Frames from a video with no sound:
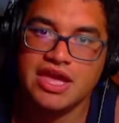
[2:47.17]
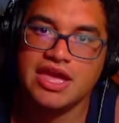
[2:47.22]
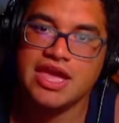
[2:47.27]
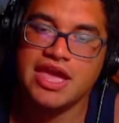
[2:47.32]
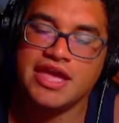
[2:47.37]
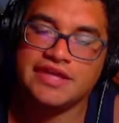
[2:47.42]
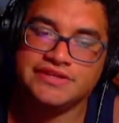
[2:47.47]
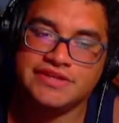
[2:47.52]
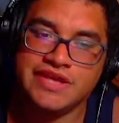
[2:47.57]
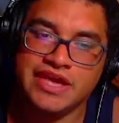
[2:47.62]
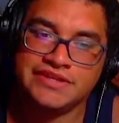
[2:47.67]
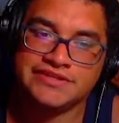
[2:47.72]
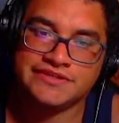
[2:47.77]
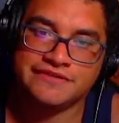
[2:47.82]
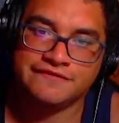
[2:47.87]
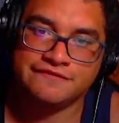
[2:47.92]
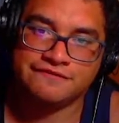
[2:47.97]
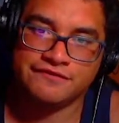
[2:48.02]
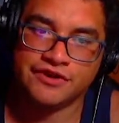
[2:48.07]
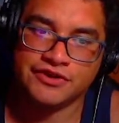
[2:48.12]
It takes the
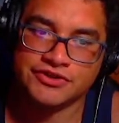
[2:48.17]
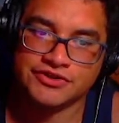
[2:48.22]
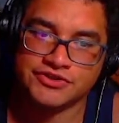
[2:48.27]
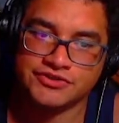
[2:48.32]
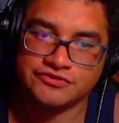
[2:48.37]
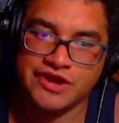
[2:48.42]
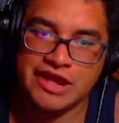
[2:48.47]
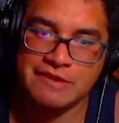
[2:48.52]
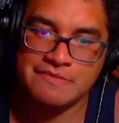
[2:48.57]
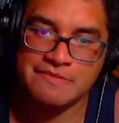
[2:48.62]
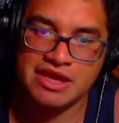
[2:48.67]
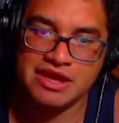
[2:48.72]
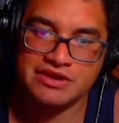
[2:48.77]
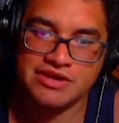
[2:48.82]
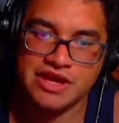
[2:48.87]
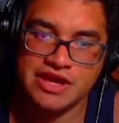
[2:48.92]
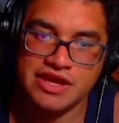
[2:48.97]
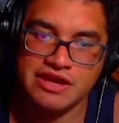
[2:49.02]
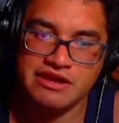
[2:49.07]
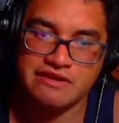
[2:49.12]
first Rayman
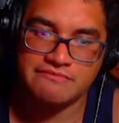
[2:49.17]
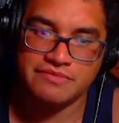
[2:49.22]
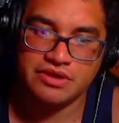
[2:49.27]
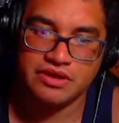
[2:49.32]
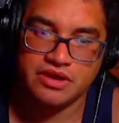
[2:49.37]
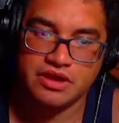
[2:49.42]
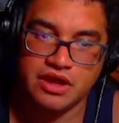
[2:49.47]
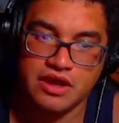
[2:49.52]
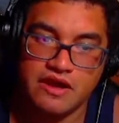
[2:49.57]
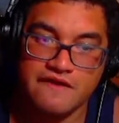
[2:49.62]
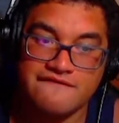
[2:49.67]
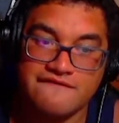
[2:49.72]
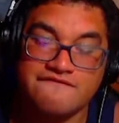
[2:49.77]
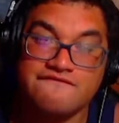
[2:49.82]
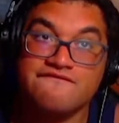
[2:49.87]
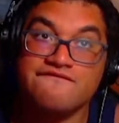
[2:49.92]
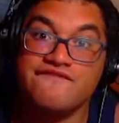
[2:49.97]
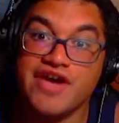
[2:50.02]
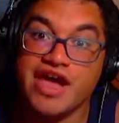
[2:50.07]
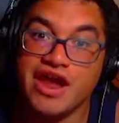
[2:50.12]
game
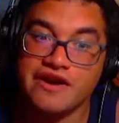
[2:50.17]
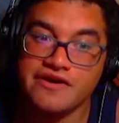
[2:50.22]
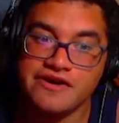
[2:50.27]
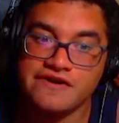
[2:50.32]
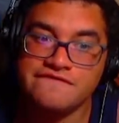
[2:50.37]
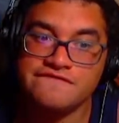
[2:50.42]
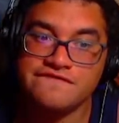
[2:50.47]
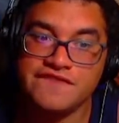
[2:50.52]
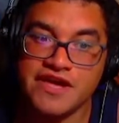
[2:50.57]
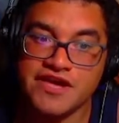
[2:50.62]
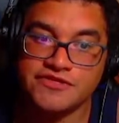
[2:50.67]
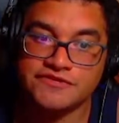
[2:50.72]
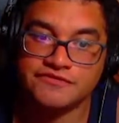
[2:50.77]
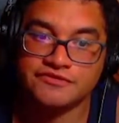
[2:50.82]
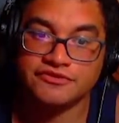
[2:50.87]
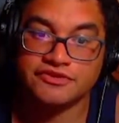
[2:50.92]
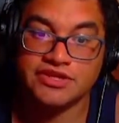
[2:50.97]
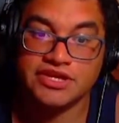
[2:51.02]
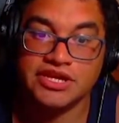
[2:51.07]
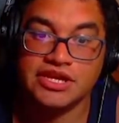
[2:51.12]
very
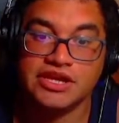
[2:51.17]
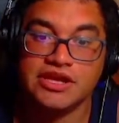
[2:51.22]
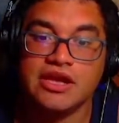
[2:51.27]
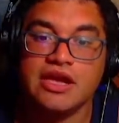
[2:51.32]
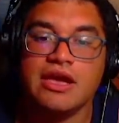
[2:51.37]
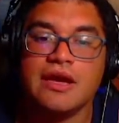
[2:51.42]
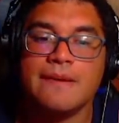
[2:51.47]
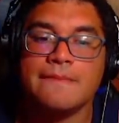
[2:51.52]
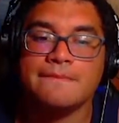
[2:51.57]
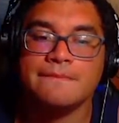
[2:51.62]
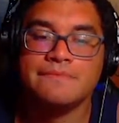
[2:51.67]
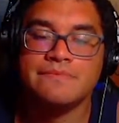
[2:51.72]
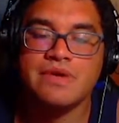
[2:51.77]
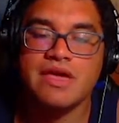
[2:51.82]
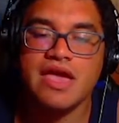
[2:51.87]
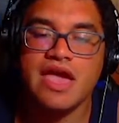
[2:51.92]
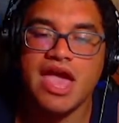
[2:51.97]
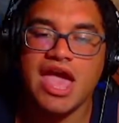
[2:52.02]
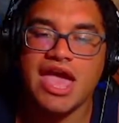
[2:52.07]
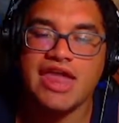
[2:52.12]
faithfully
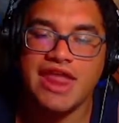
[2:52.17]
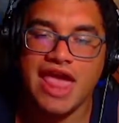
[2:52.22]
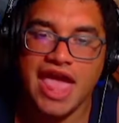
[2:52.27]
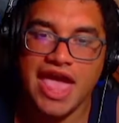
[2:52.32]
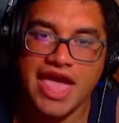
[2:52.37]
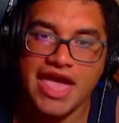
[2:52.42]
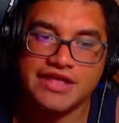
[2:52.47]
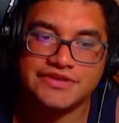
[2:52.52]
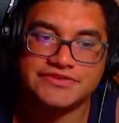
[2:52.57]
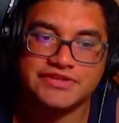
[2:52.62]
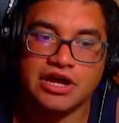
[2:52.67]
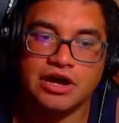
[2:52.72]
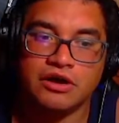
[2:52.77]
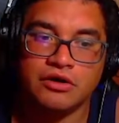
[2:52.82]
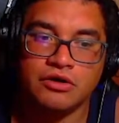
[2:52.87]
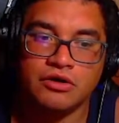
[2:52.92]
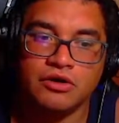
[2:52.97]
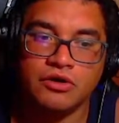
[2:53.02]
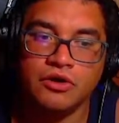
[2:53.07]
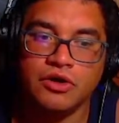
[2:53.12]
and adds a
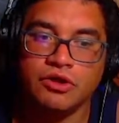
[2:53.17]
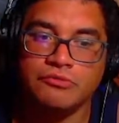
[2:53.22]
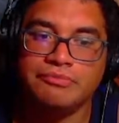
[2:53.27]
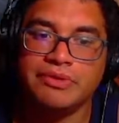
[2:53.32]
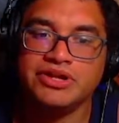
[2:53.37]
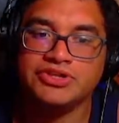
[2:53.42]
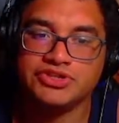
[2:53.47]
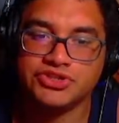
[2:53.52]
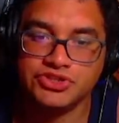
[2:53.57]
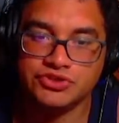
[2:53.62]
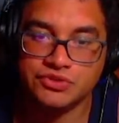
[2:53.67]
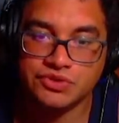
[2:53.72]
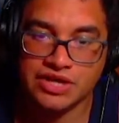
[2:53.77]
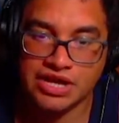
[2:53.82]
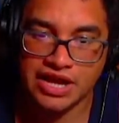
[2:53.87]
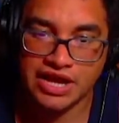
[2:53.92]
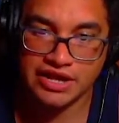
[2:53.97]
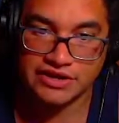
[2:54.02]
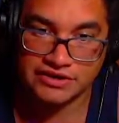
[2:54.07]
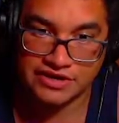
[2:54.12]
whole bunch of new
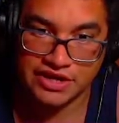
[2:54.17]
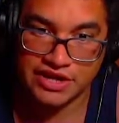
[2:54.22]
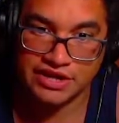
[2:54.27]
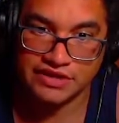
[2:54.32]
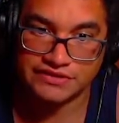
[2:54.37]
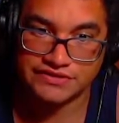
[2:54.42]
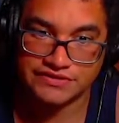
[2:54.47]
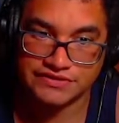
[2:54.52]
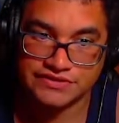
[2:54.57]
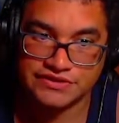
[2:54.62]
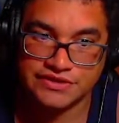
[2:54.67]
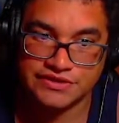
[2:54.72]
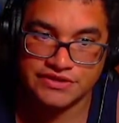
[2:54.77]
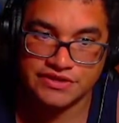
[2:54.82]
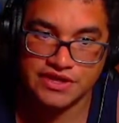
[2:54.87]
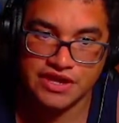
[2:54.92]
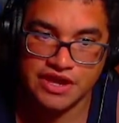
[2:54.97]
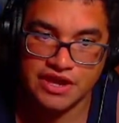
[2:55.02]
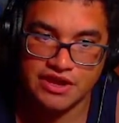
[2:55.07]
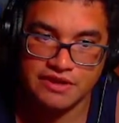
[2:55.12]
content to the
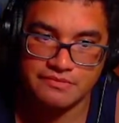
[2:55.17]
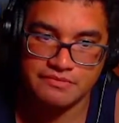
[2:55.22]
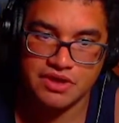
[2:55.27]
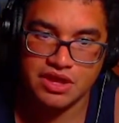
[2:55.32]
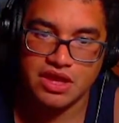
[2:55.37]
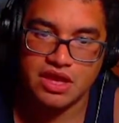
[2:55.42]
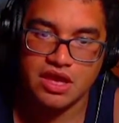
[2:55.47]
game.